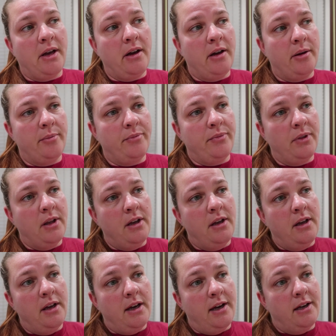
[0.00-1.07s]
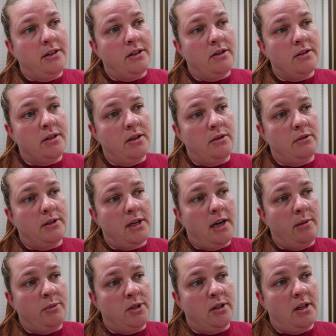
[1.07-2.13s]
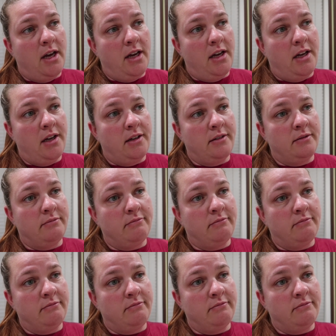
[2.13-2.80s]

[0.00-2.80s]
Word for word: Um, and also time to like